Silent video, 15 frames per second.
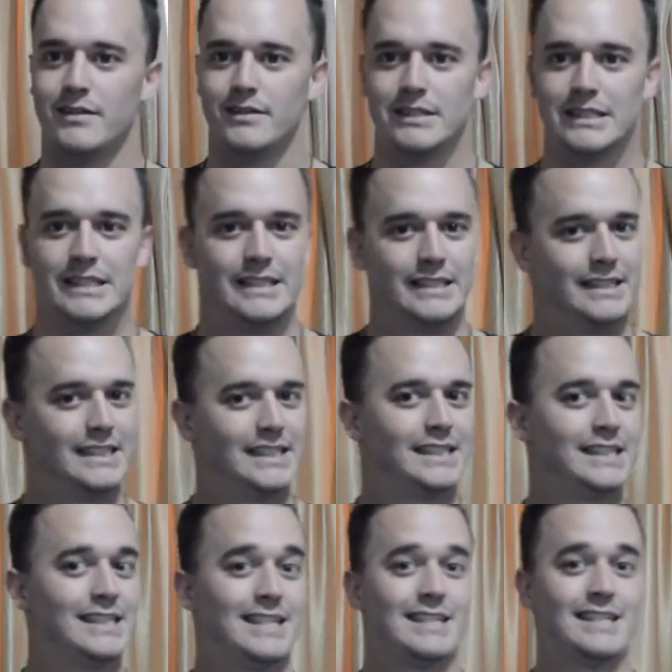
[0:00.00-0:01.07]

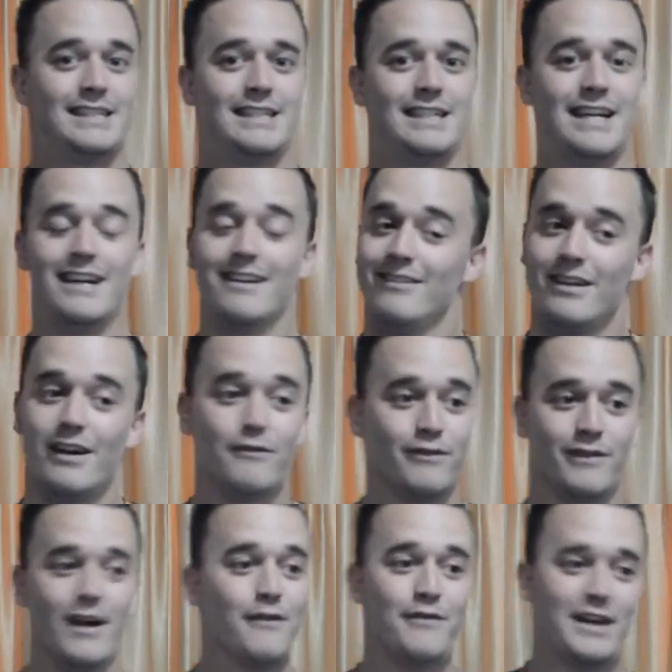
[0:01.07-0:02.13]
I don't
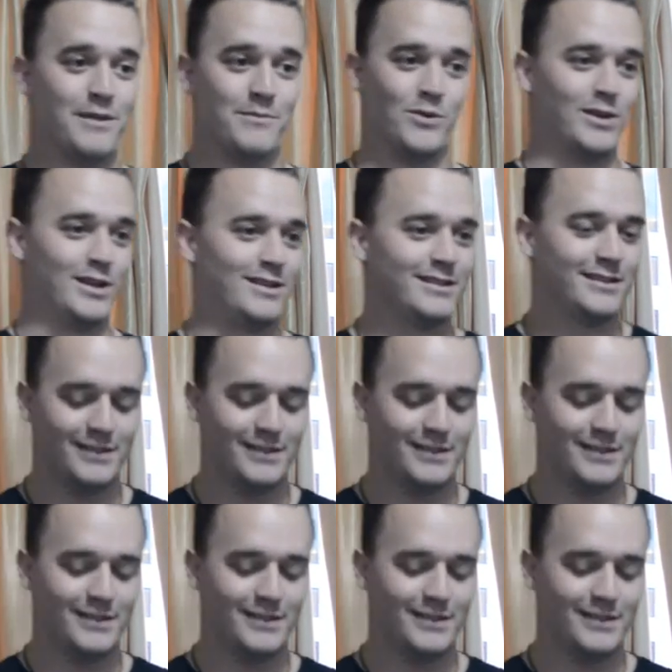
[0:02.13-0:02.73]
love anymore.